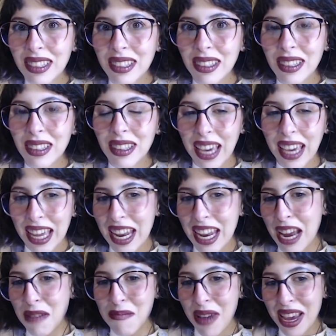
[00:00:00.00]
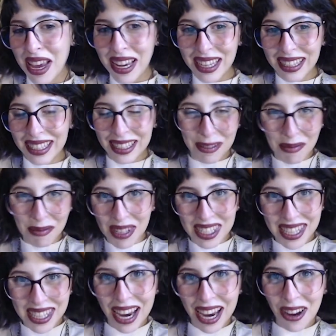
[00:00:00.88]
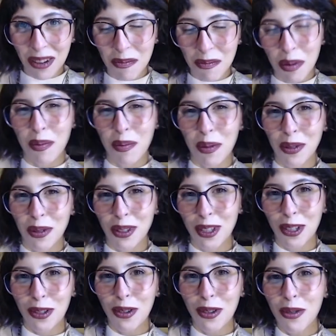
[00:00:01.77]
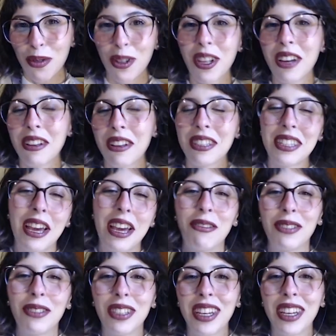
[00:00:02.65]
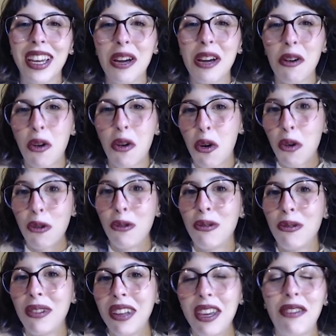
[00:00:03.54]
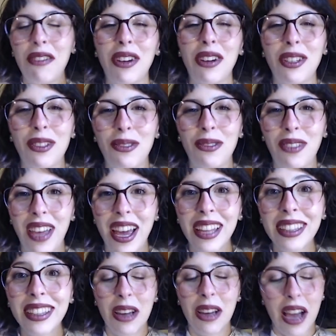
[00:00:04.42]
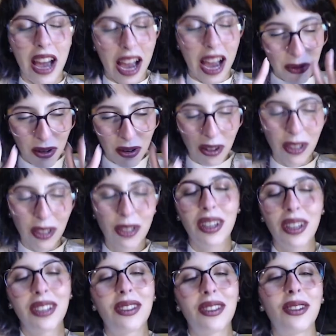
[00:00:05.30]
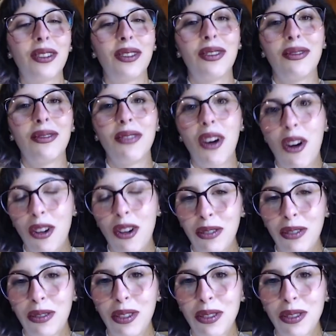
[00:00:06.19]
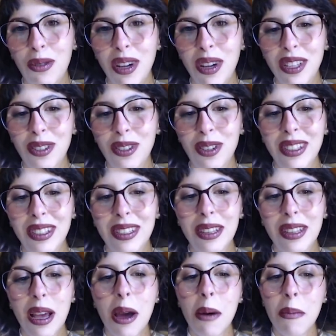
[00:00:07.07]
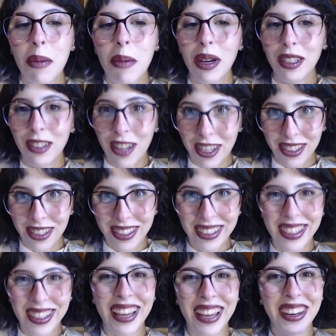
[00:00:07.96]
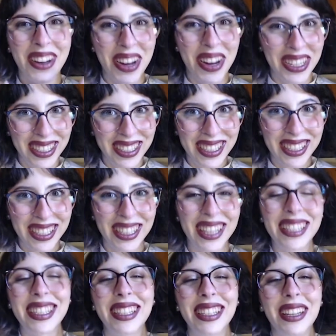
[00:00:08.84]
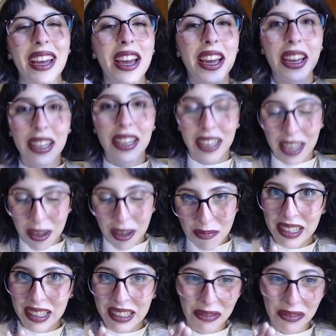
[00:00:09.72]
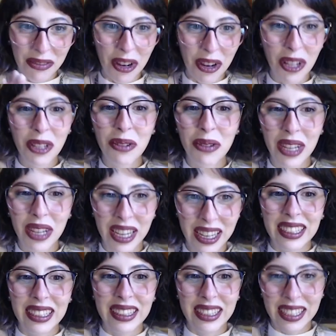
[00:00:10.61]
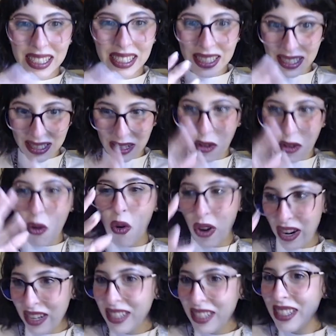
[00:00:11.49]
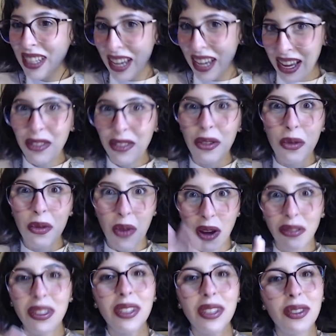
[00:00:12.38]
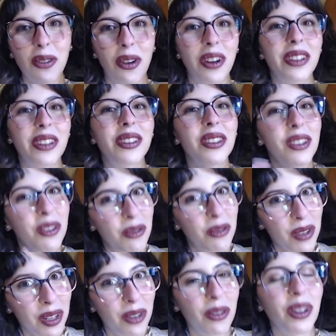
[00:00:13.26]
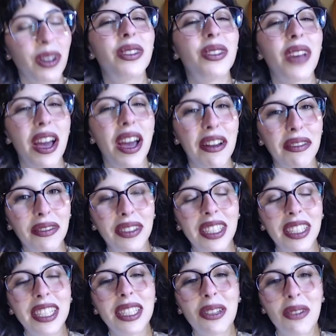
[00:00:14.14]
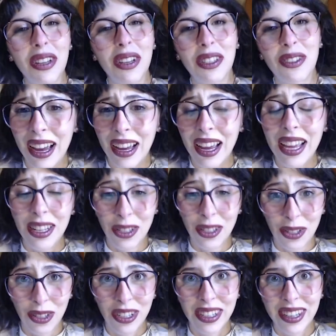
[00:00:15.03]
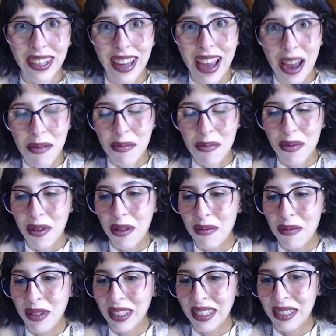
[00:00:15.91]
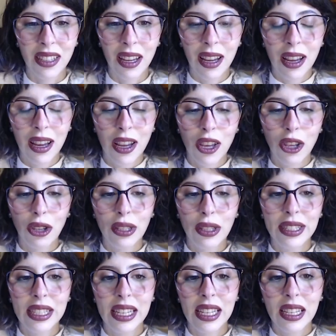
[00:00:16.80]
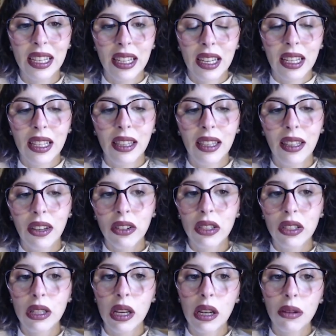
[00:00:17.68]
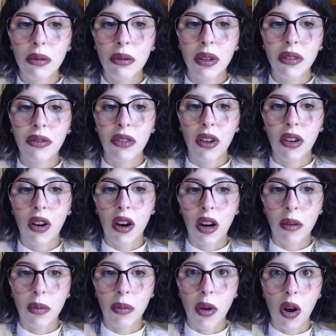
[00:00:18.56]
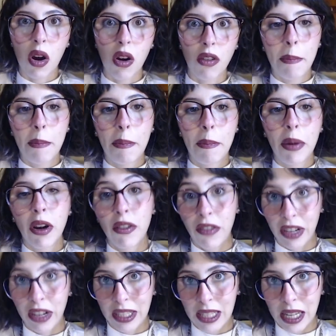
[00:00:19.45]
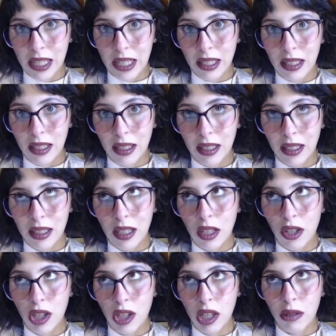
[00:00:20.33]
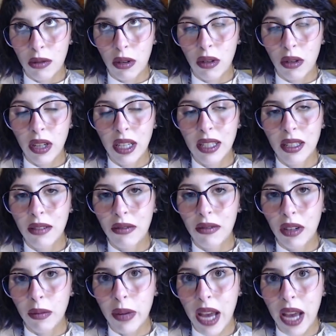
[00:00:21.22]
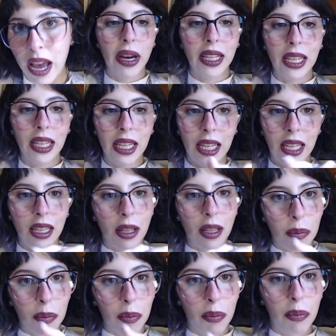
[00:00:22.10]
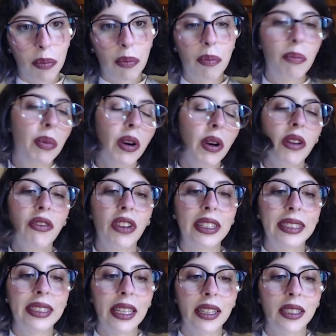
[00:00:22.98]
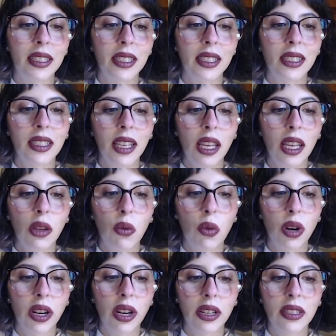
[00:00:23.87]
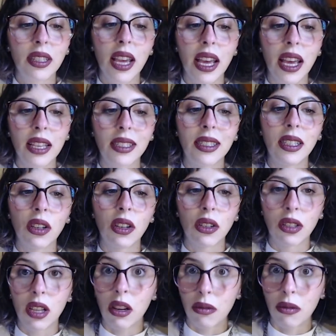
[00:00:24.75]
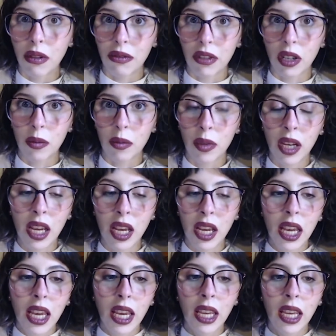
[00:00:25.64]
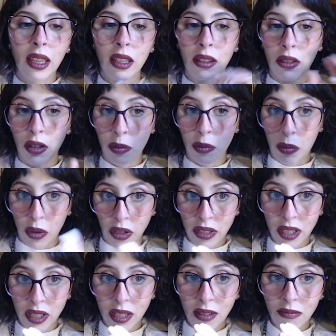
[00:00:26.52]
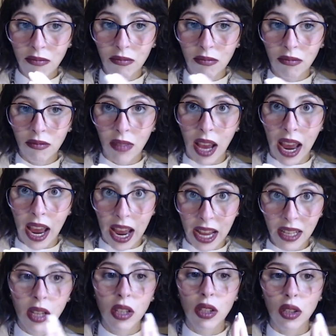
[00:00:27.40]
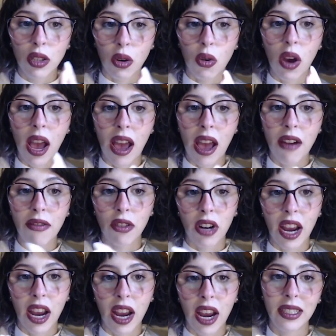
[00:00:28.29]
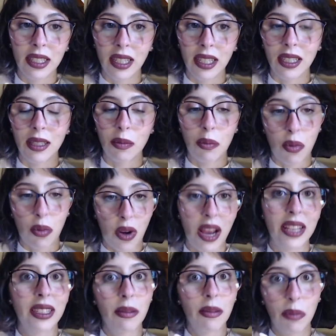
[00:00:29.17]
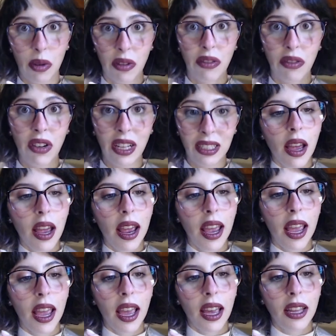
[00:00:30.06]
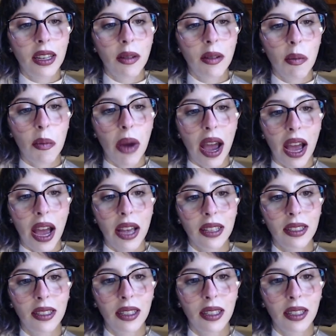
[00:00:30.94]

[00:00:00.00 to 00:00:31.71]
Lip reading: Can I make this mistake on purpose too? Will I sound cool if I do that? I'm going to answer all of those questions, but not today, not in this lesson. Keep following this course, throughout this course, you are going to have these questions answered, I promise. You see, the auxiliary verb of perfect tenses in general is the verb have. In the perfect tenses, it works as the auxiliary verb. In the third person, has, so have or has, it's present perfect, and past